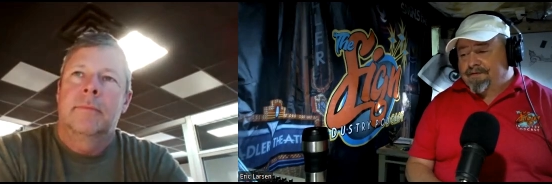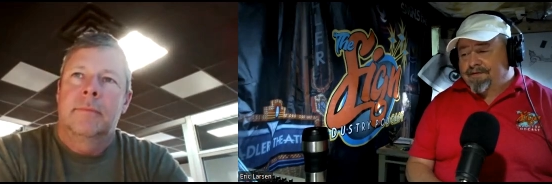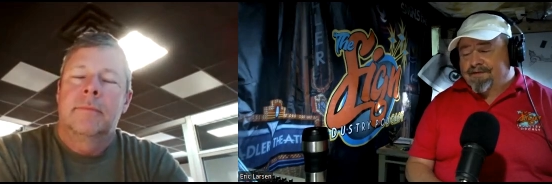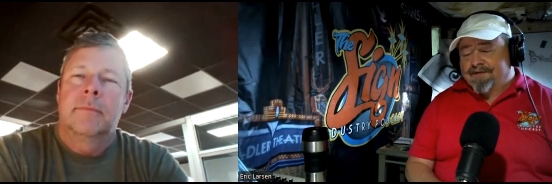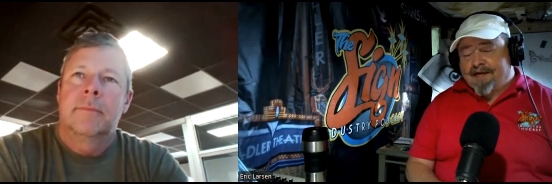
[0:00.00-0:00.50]

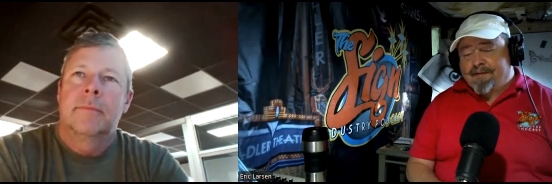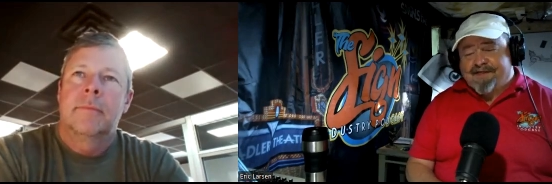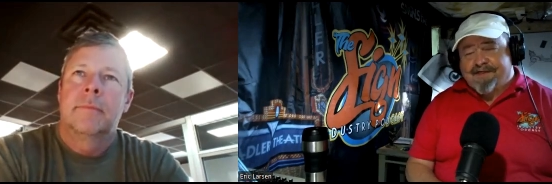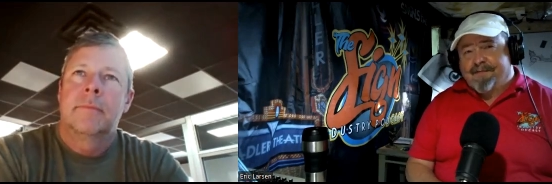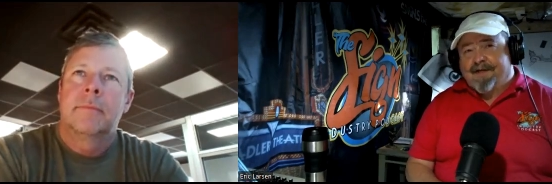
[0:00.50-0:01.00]
Speaker 1: so there's got to
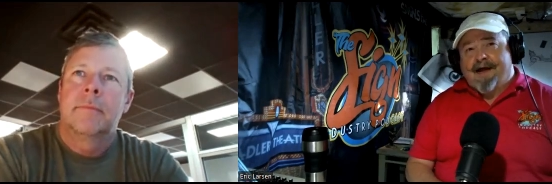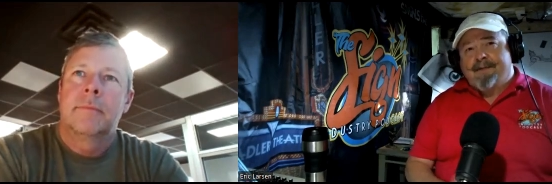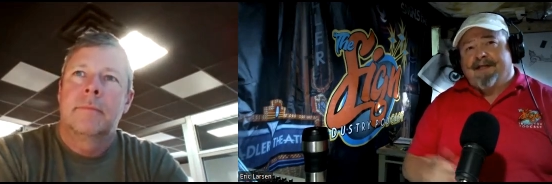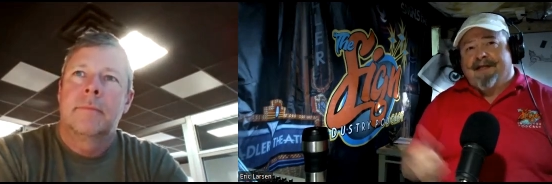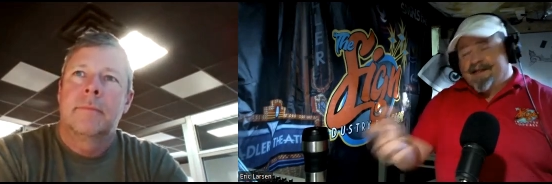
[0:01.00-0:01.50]
be something
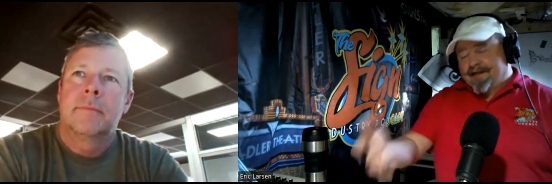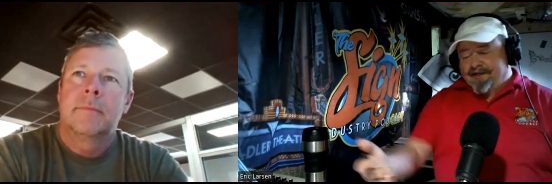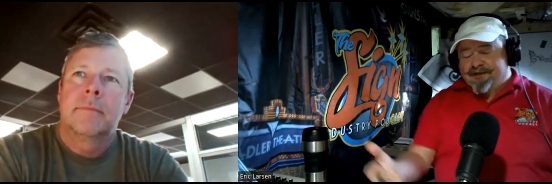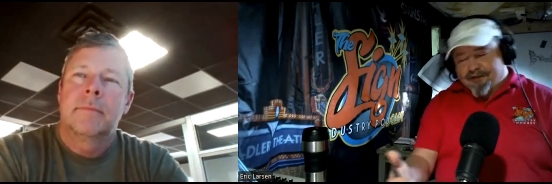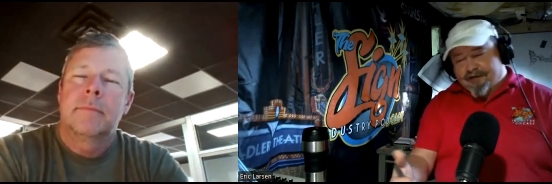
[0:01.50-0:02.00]
i mean like the
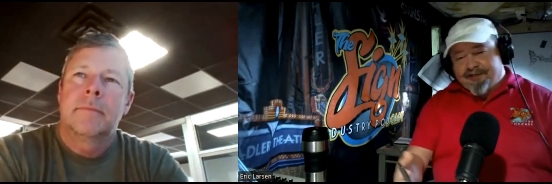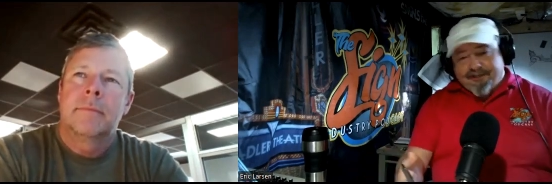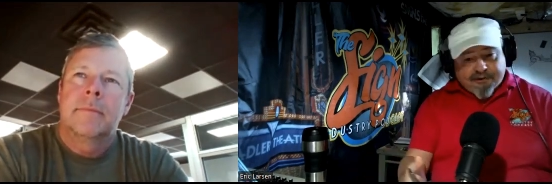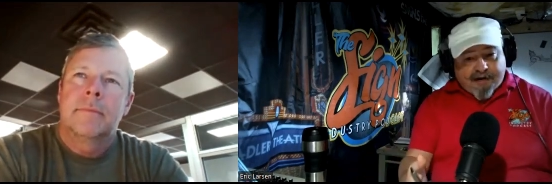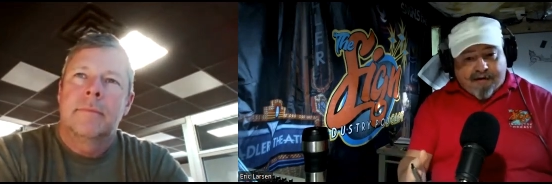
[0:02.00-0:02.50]

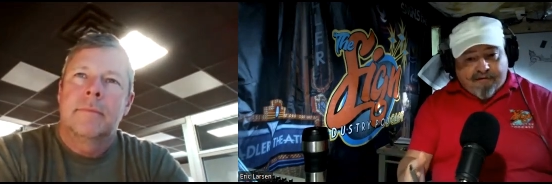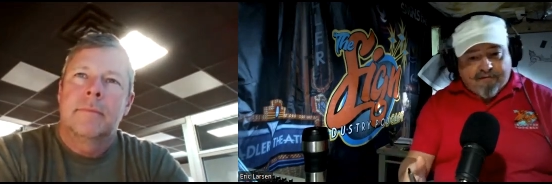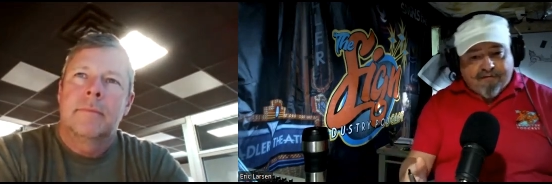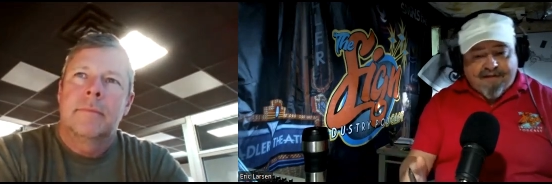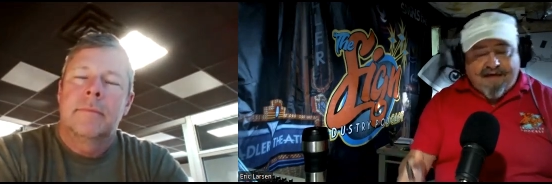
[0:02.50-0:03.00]
construction
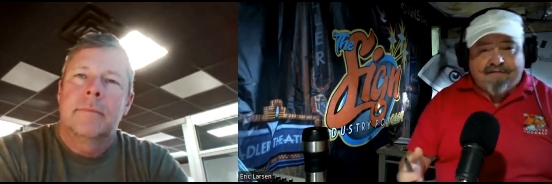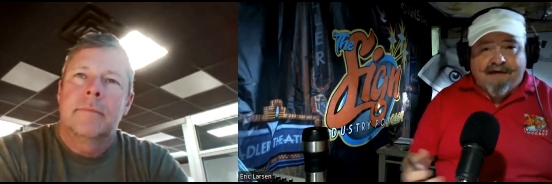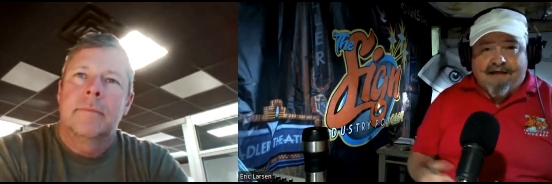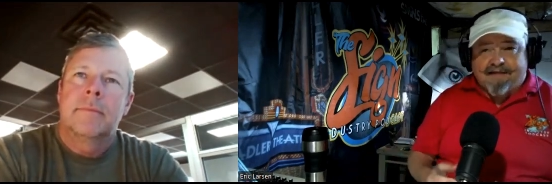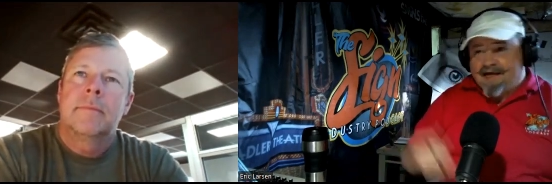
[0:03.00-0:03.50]
trades
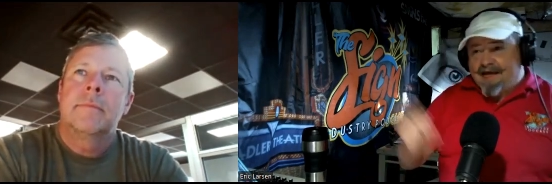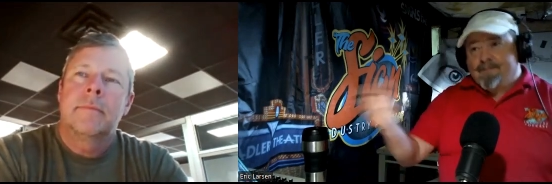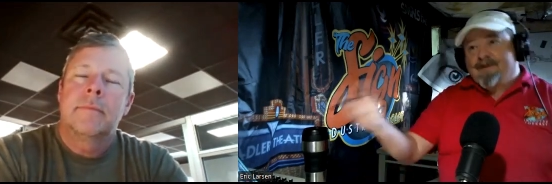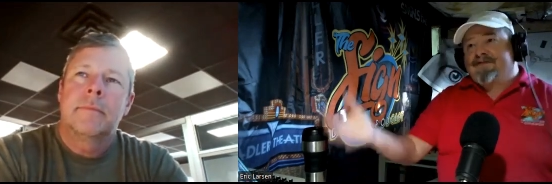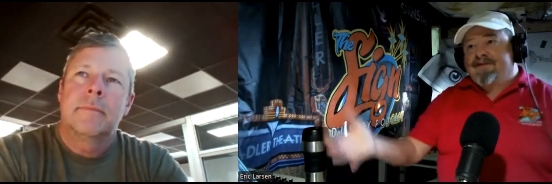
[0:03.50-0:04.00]
they've got
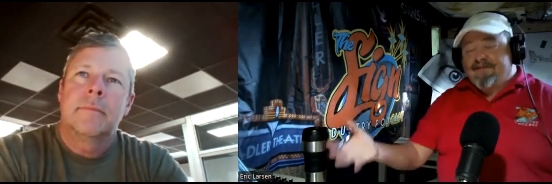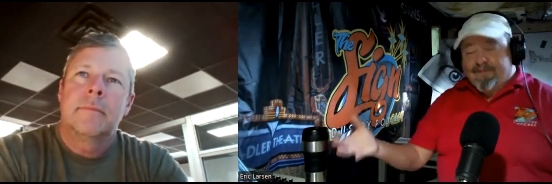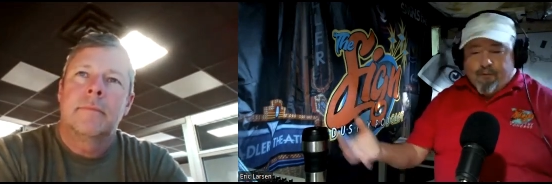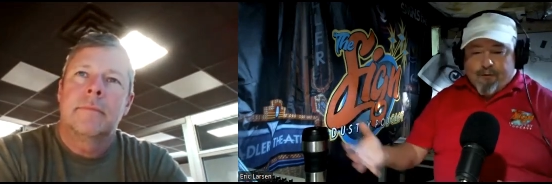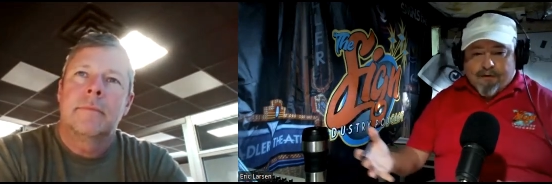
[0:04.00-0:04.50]
the abc
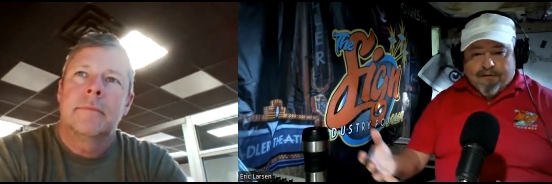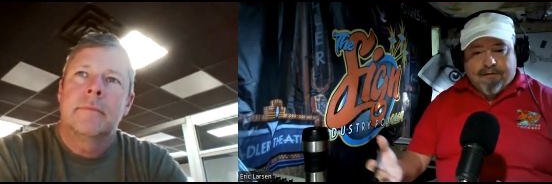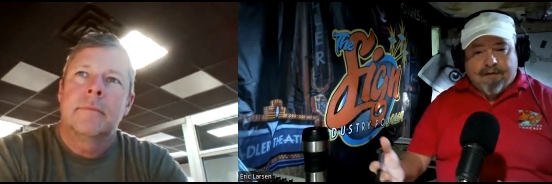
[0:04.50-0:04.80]
school